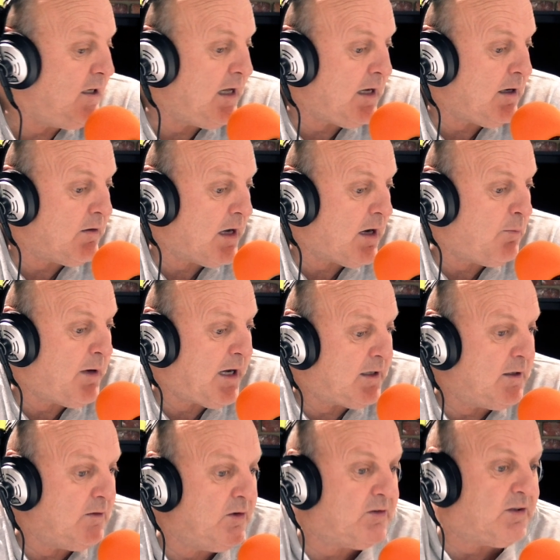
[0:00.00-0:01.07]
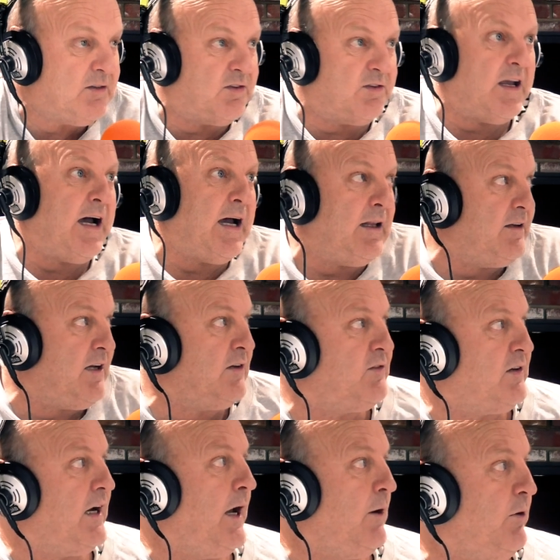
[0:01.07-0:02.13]
hear our magnificent start
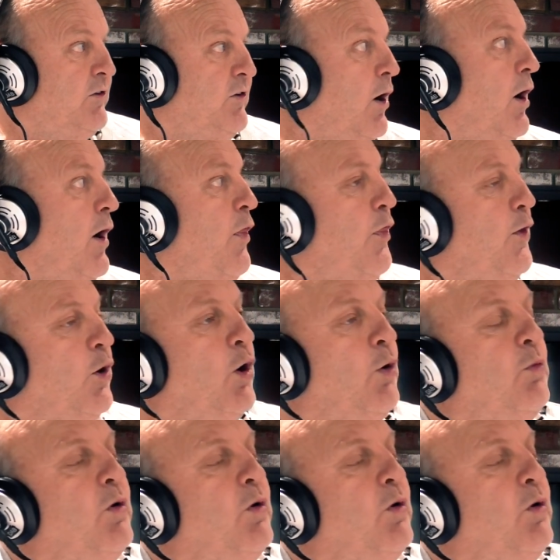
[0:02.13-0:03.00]
yesterday, which I thought